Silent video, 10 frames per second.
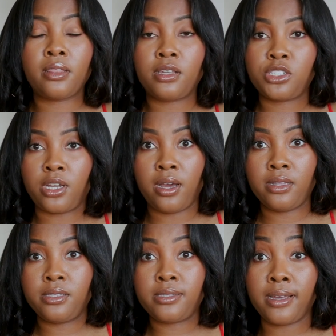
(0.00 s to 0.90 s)
the
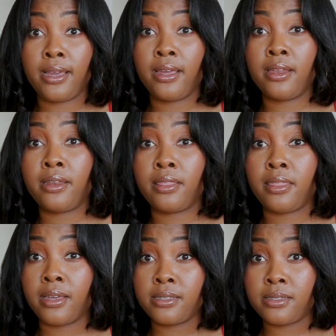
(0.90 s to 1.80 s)
shots and
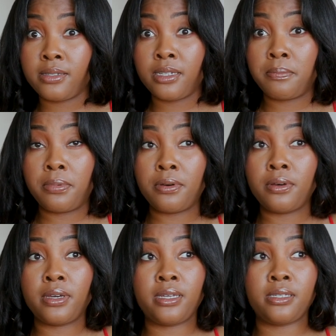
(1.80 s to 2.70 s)
this
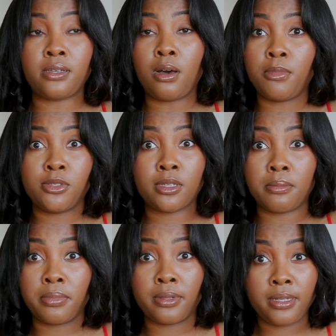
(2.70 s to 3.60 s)
nipple is almost
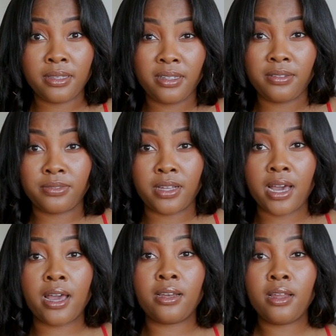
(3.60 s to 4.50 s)
completely
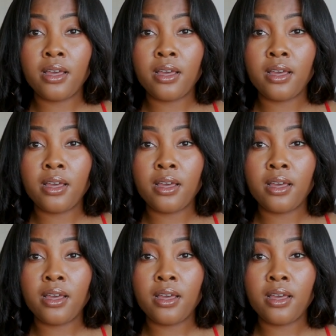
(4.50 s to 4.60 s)
flat.